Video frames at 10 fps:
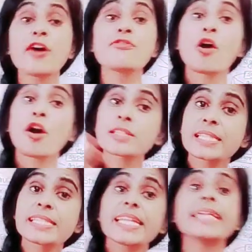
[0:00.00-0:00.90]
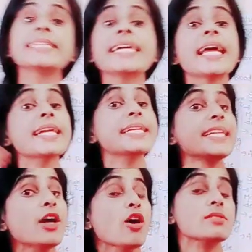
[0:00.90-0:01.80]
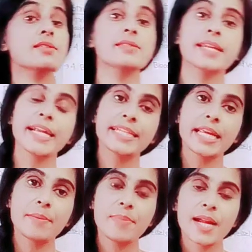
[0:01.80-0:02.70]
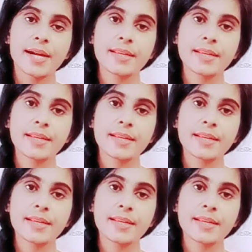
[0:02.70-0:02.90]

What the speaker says: oxygenated and deoxygenated blood.